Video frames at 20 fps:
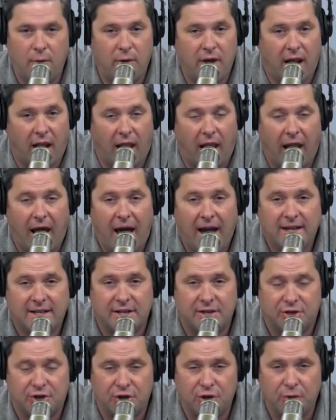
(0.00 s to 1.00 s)
We got a lot
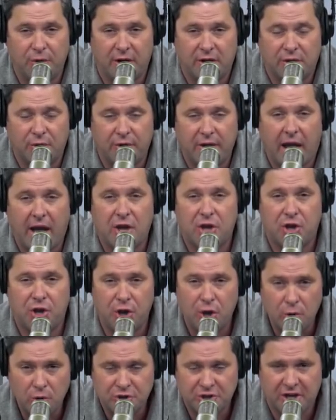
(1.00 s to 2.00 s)
to do, including a
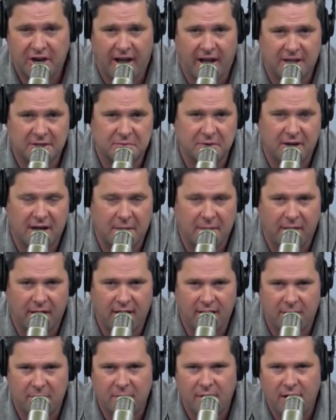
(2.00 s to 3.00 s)
huge announcement coming
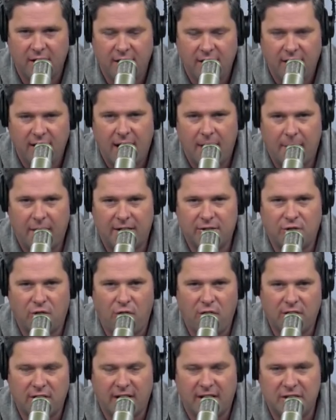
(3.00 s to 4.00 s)
up about
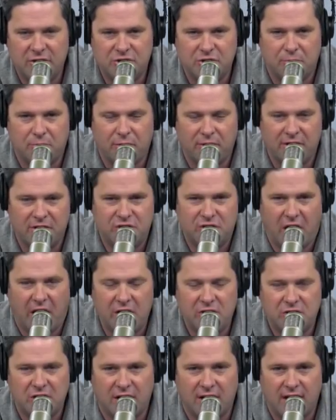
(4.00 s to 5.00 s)
Dog Nation
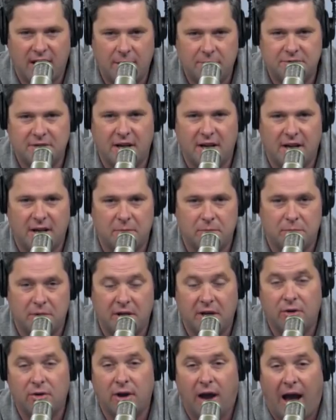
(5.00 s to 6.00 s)
appreciation. It keeps getting
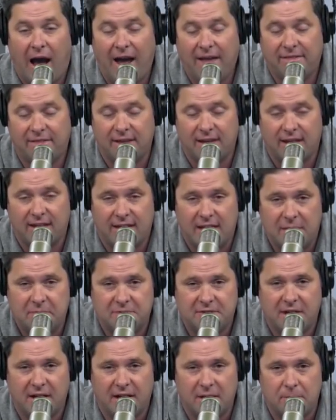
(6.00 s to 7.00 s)
bigger. I think it
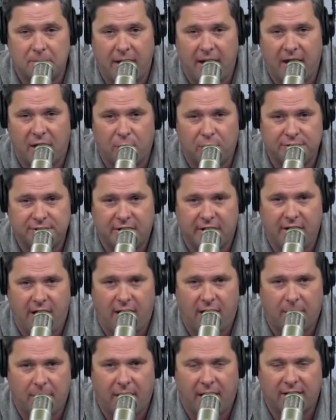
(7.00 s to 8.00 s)
keeps getting better. We'll tell you
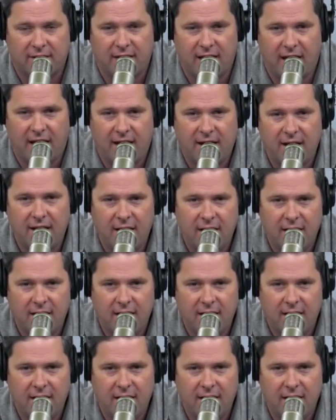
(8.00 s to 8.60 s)
all about that.